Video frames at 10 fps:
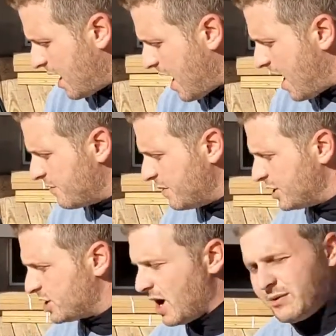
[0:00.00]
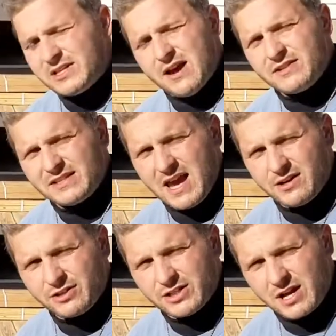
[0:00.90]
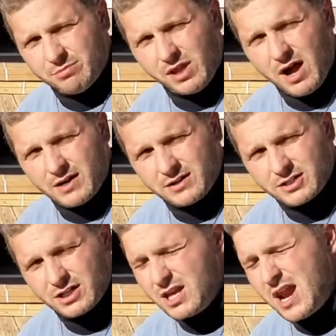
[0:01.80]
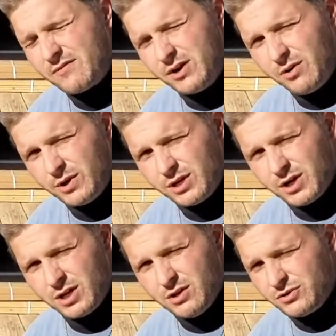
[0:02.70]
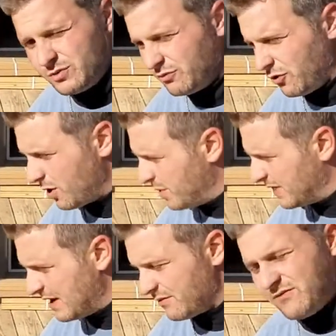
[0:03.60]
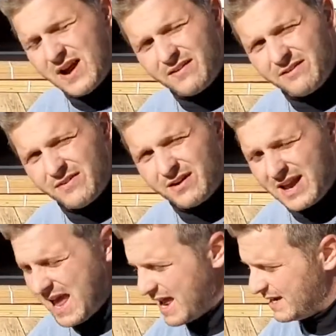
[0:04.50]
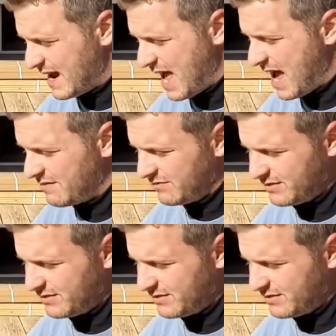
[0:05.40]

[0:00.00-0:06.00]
everybody should always have a standard set of pliers. You never know what you're going to use them for, but they're very, very handy to have.